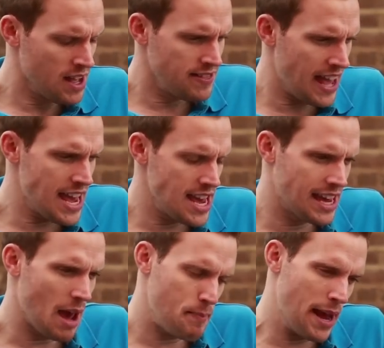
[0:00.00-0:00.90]

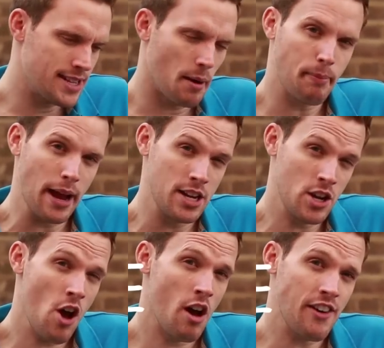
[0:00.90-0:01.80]
get picked up by
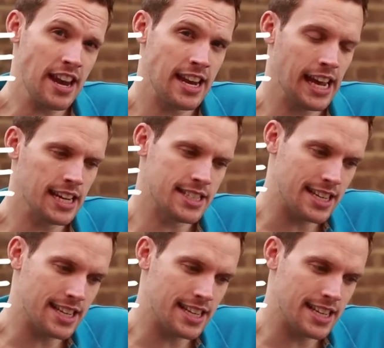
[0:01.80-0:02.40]
nerve endings.